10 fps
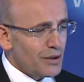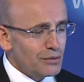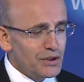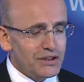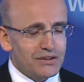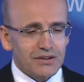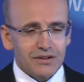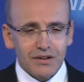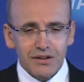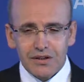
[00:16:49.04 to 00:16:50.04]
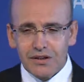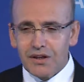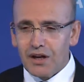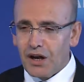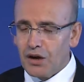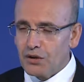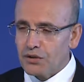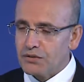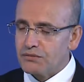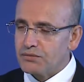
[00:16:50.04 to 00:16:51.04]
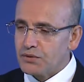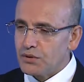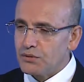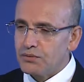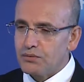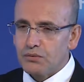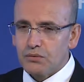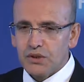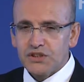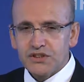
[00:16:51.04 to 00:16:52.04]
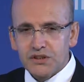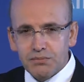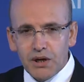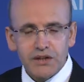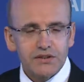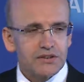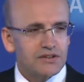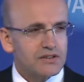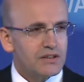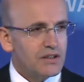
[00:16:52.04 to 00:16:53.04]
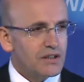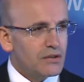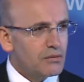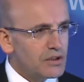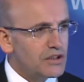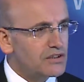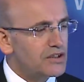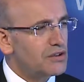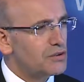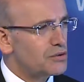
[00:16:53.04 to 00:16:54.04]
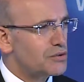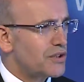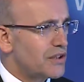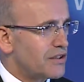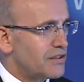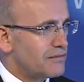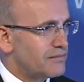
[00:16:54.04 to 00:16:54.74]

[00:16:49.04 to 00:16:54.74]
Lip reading: with our sort of Western partners will continue to strengthen.